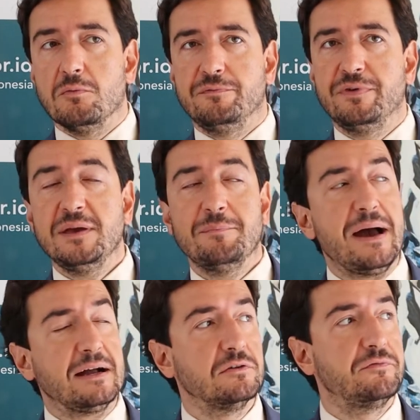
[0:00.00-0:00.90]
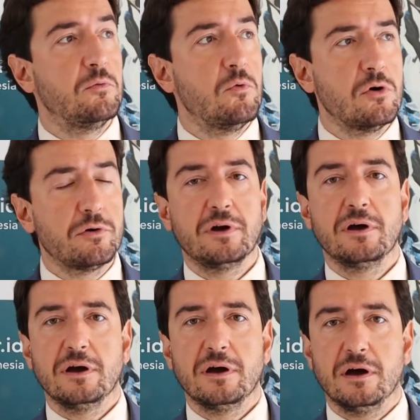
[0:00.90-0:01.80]
The impact of the war
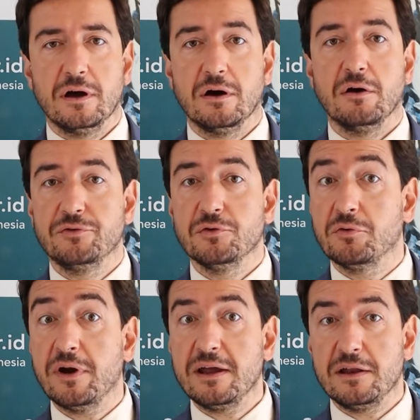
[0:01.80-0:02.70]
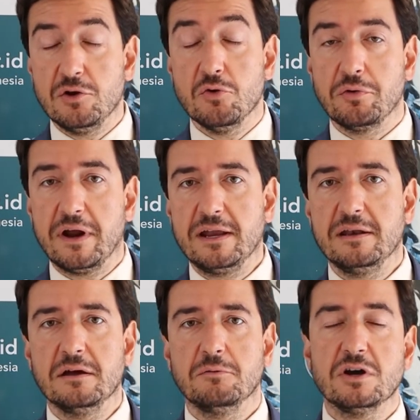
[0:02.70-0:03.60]
of
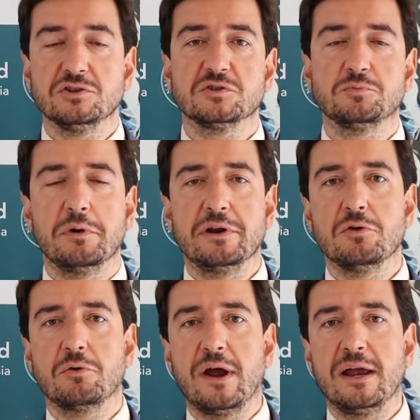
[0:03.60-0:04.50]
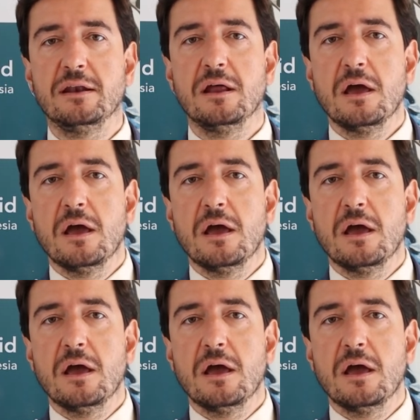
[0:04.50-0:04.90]
Ukraine, Russia's war in Ukraine,